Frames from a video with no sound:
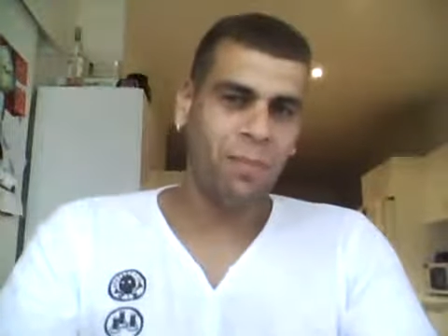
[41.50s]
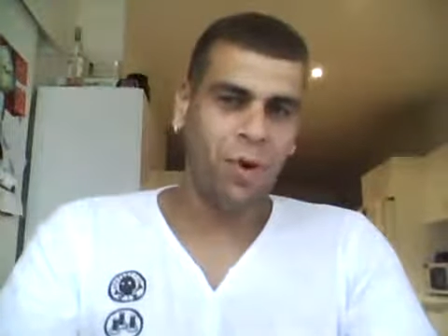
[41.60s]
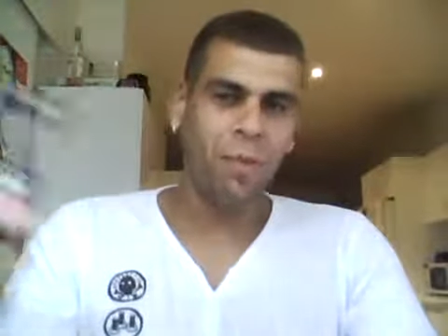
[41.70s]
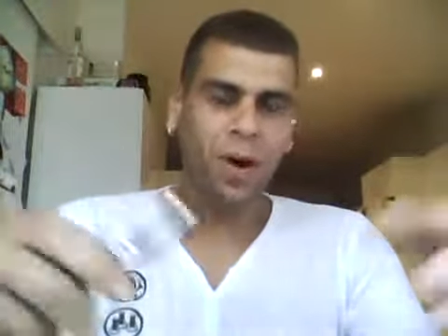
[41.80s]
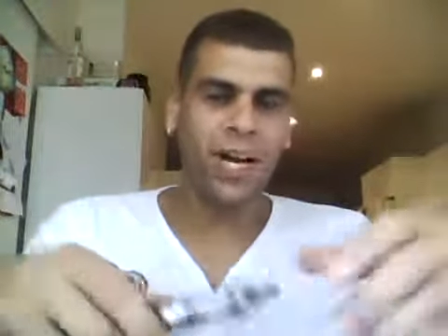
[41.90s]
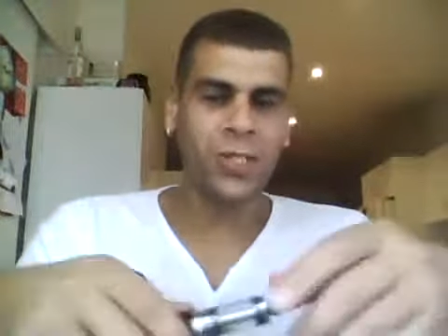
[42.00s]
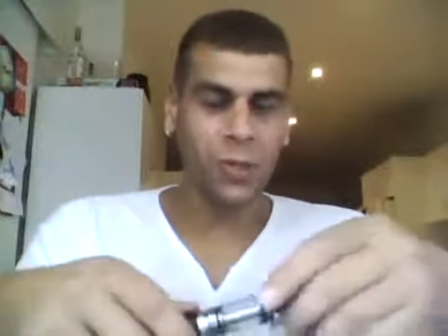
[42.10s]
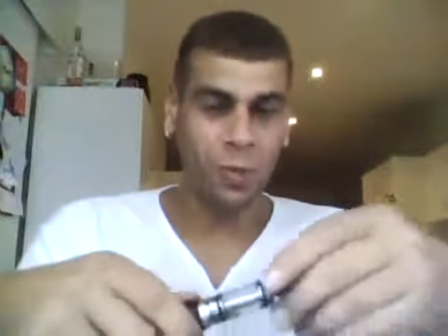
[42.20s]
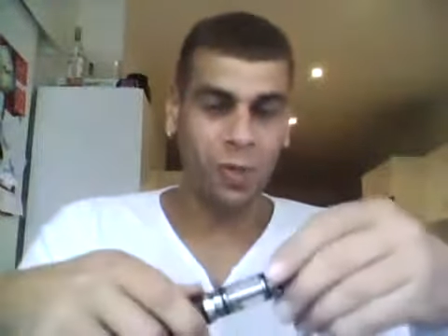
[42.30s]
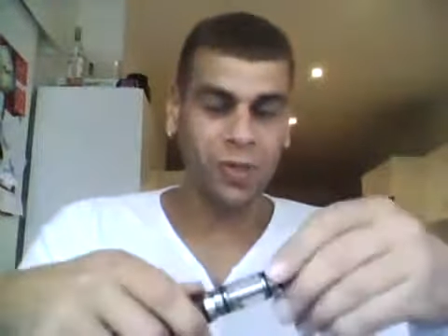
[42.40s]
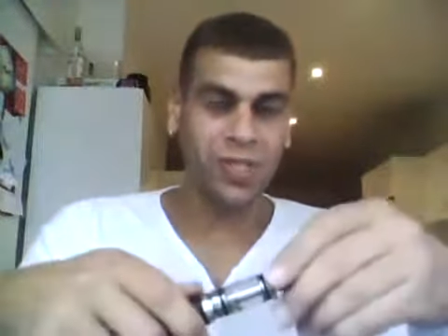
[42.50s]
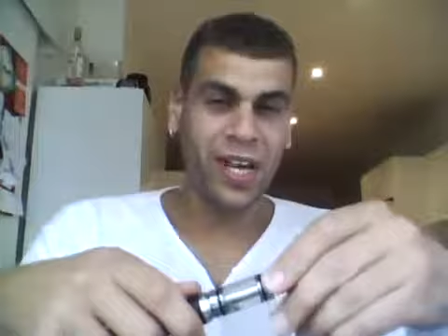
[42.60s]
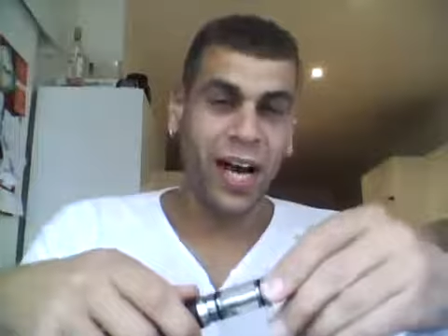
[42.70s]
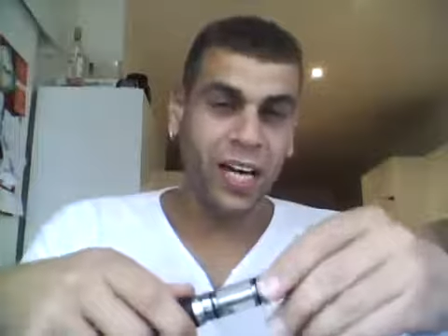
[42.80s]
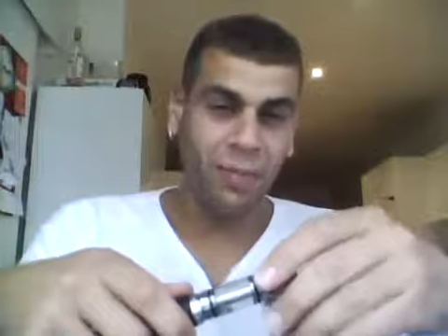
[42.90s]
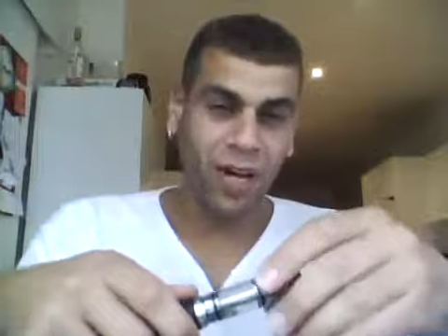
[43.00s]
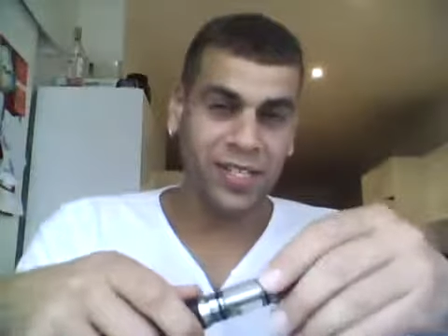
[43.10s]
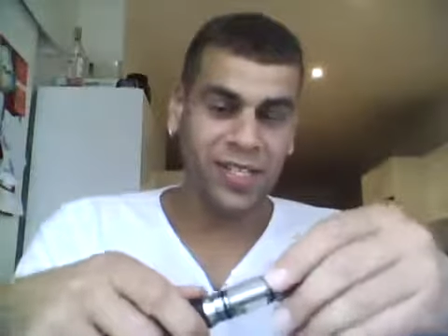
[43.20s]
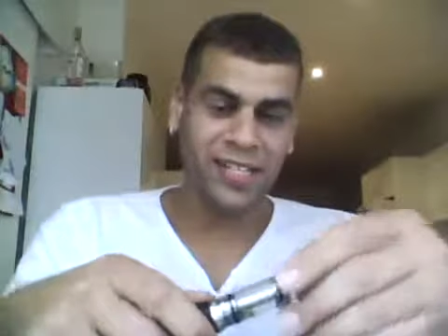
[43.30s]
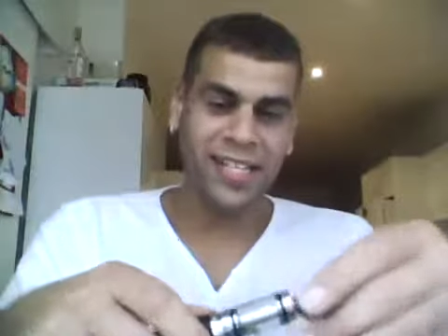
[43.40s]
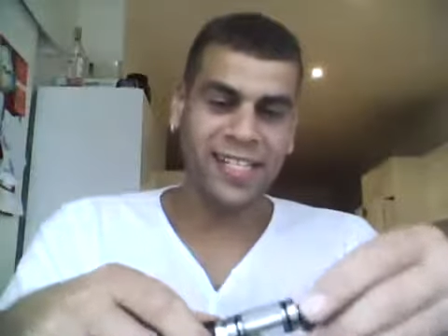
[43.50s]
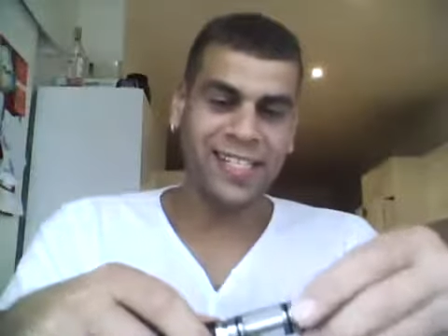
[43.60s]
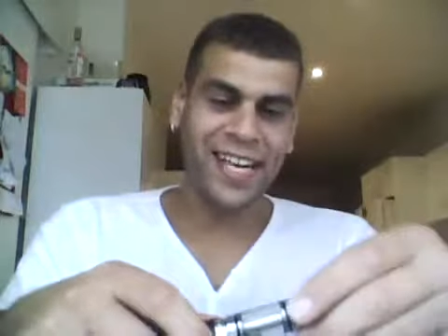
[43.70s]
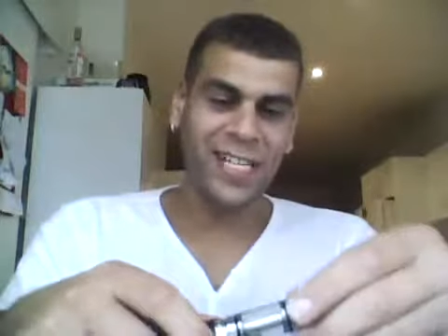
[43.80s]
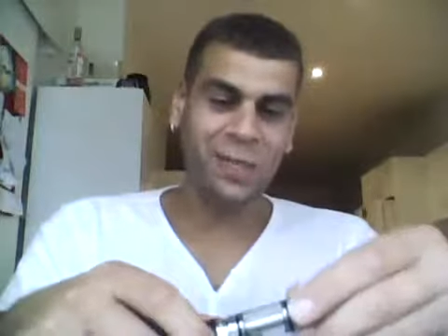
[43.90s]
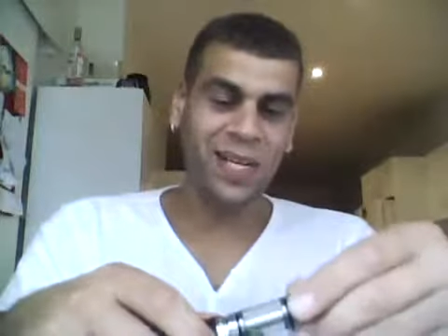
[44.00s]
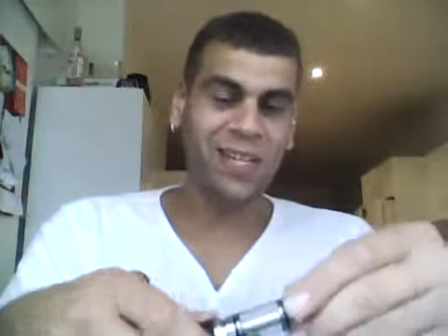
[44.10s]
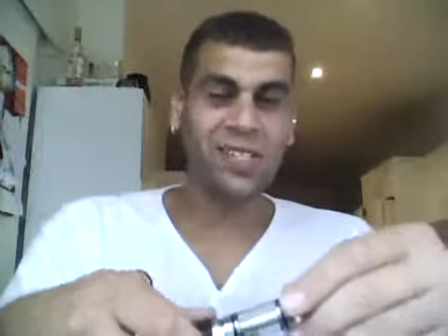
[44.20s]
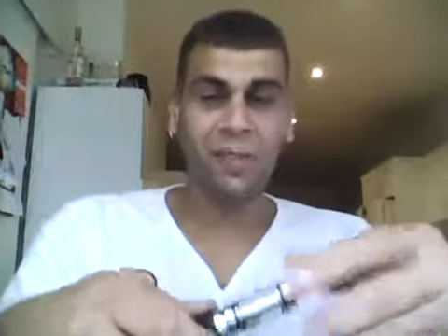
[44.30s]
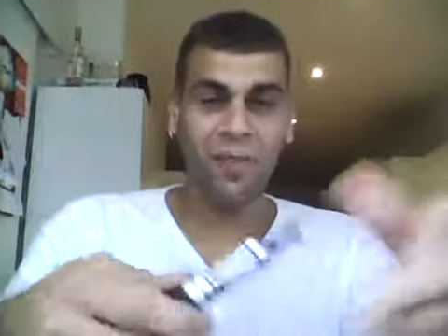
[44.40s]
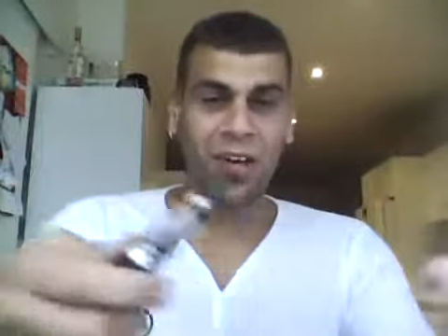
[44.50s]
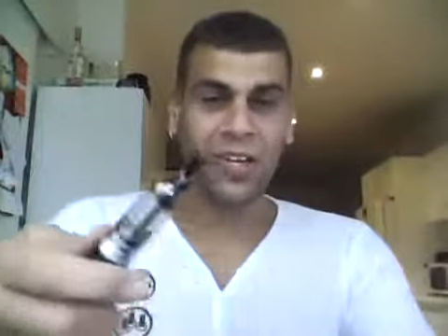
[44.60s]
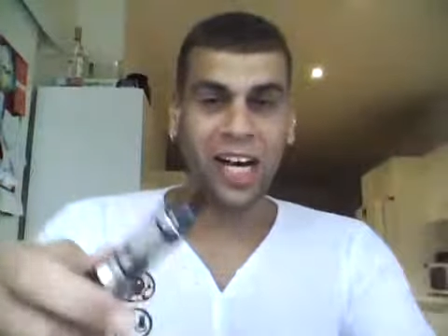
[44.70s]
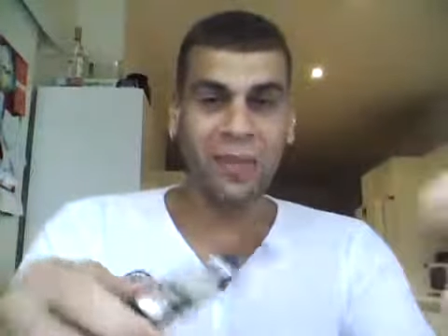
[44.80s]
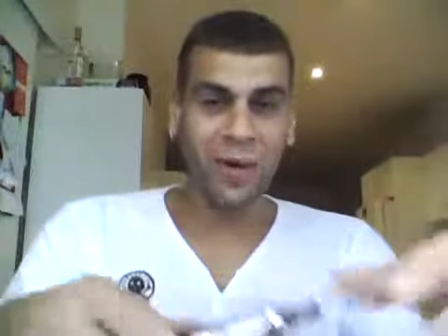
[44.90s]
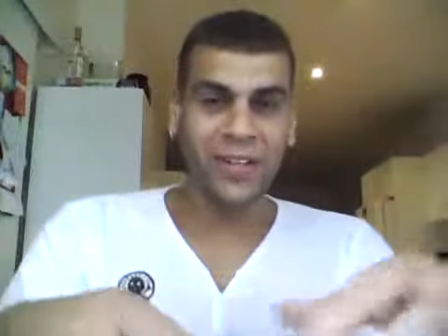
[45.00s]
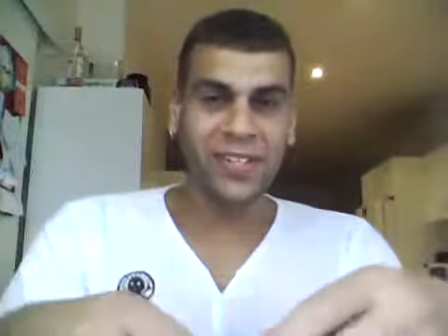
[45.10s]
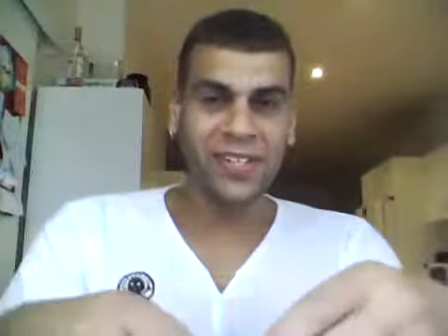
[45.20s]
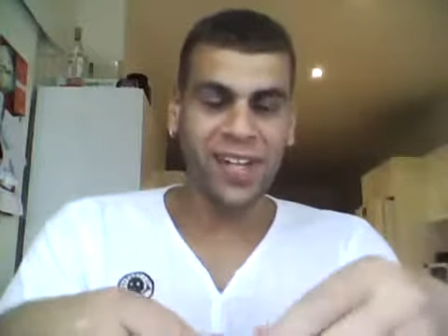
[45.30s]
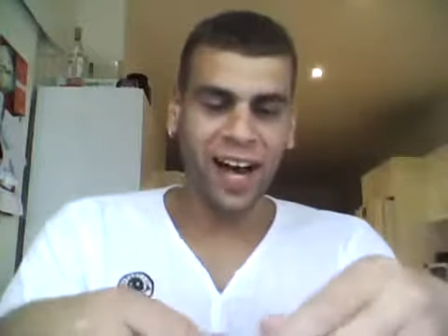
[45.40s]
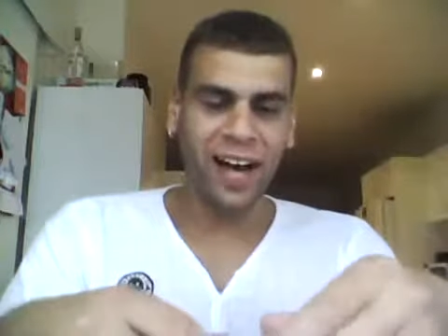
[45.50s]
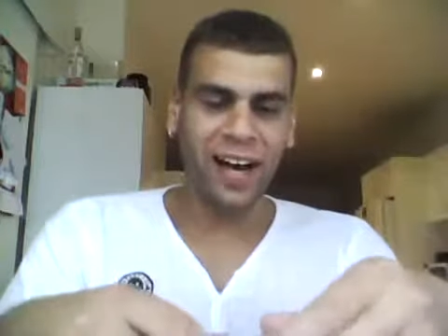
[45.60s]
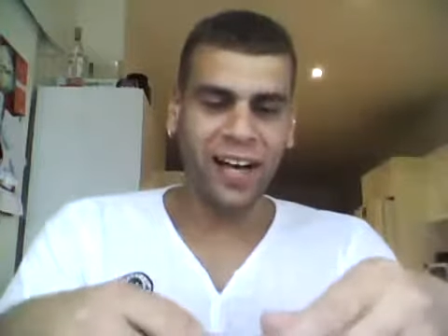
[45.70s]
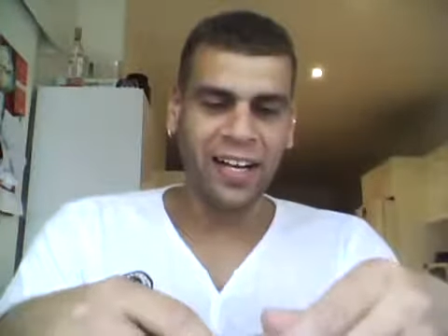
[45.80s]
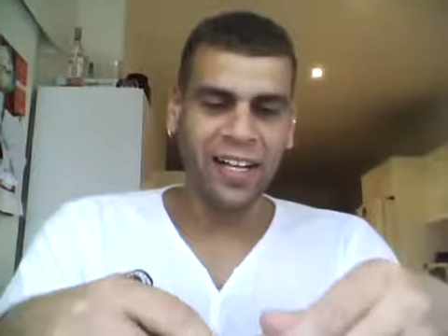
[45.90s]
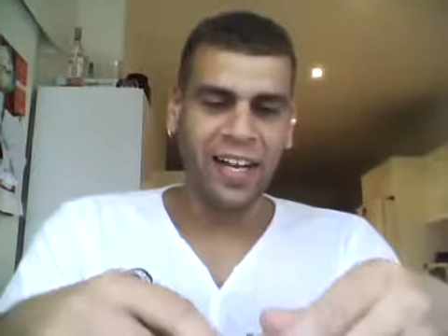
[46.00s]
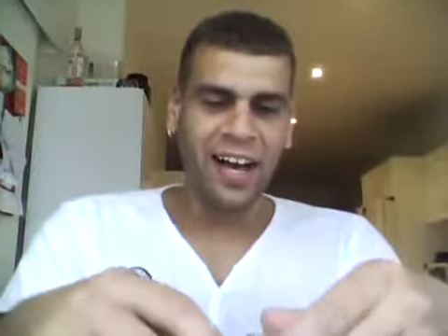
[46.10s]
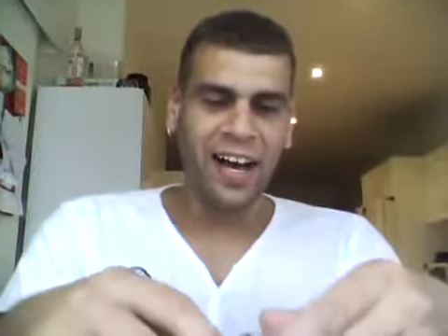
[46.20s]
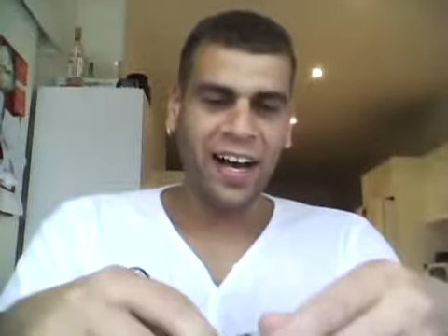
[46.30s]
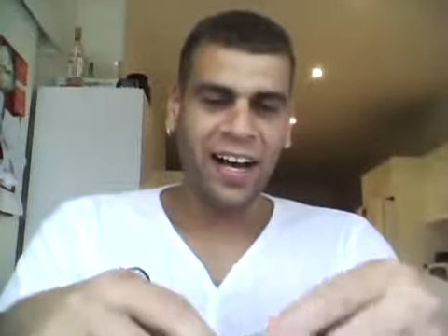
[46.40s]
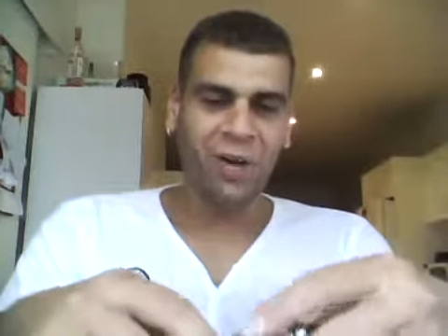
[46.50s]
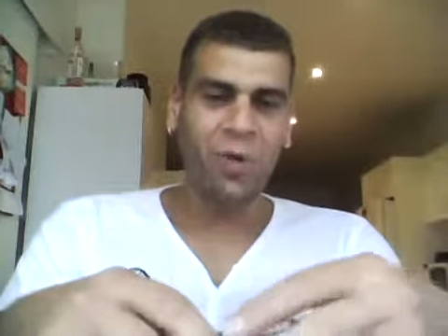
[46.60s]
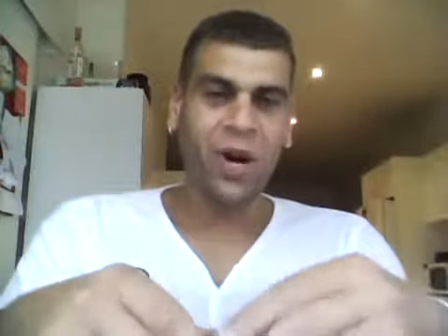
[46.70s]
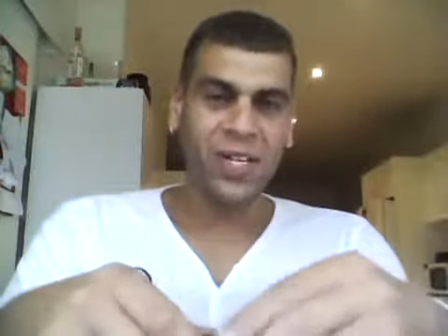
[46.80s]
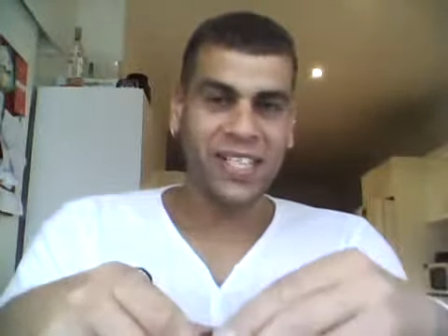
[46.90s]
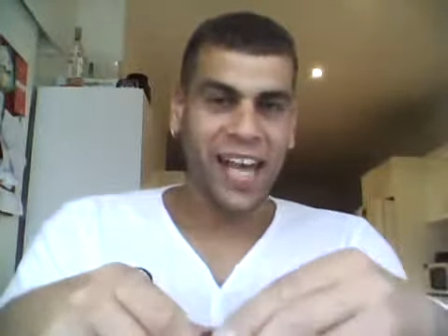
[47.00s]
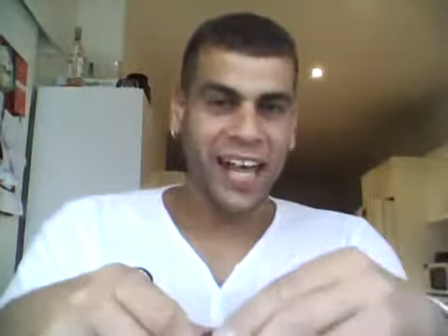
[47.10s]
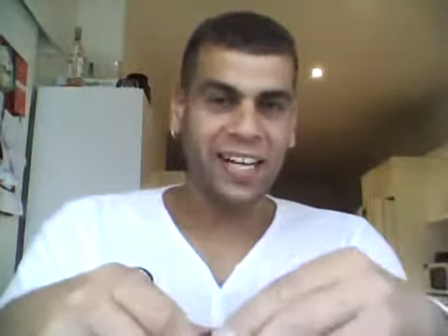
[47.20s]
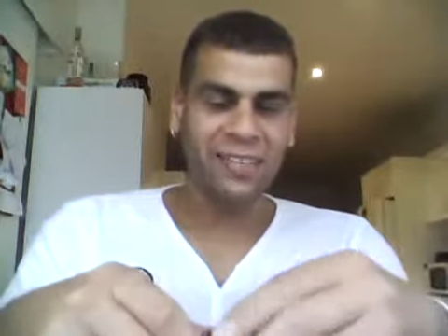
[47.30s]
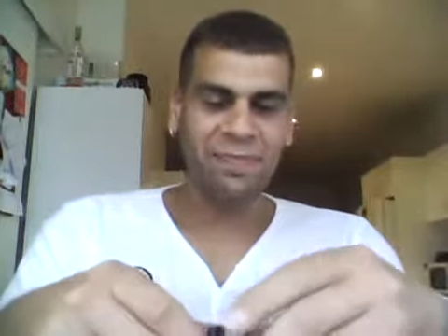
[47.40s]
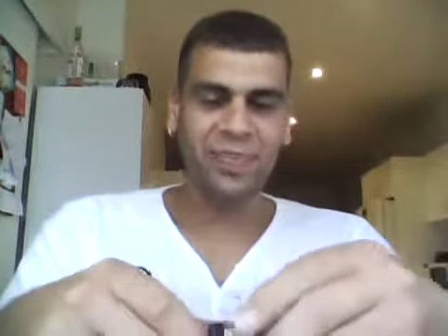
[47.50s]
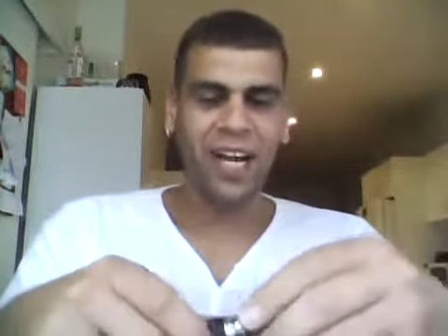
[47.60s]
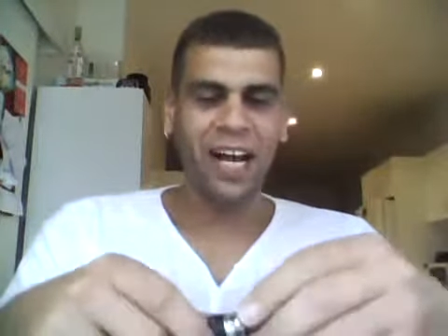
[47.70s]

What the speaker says: I'm more biased towards cartomeizers these days, because I find cartomeizers are where it's at.